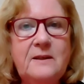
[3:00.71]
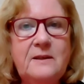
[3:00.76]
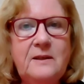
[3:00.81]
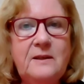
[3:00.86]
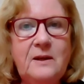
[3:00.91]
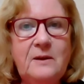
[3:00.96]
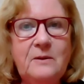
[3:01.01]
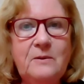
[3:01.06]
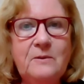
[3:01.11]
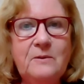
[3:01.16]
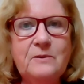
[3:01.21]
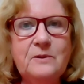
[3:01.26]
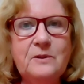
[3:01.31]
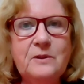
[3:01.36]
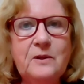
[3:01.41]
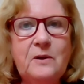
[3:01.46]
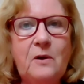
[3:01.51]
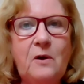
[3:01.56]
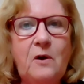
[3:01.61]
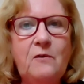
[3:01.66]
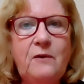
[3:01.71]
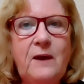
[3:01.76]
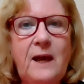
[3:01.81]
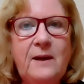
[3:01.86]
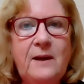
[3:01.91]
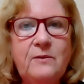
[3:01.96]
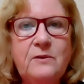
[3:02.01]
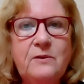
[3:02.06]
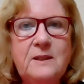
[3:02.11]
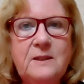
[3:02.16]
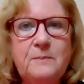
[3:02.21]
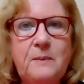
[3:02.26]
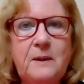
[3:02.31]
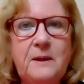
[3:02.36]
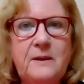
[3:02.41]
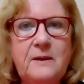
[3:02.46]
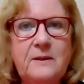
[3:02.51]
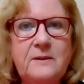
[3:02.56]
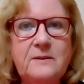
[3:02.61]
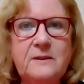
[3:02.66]
note of how this
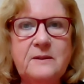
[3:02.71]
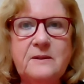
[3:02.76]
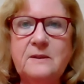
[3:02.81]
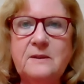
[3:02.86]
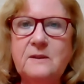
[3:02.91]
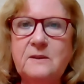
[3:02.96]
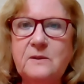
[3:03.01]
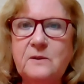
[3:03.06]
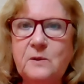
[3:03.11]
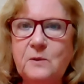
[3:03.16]
person